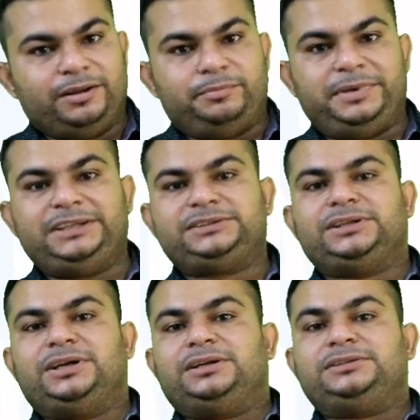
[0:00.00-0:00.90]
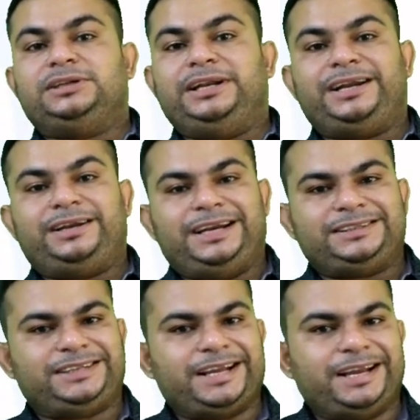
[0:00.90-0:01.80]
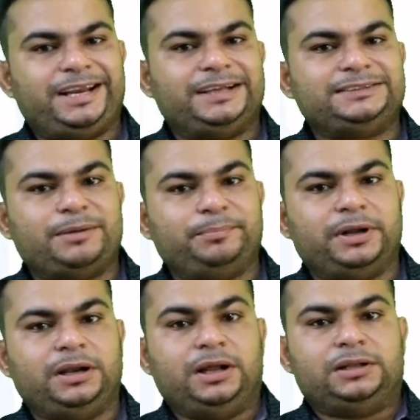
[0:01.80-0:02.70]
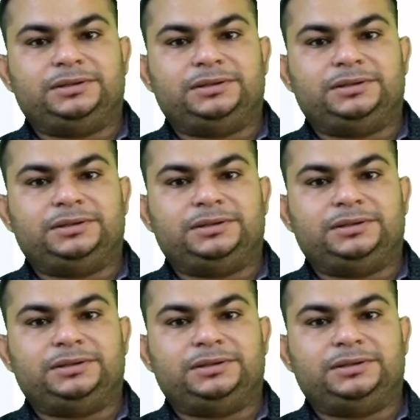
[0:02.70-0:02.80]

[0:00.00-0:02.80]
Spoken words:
Means let's take an example.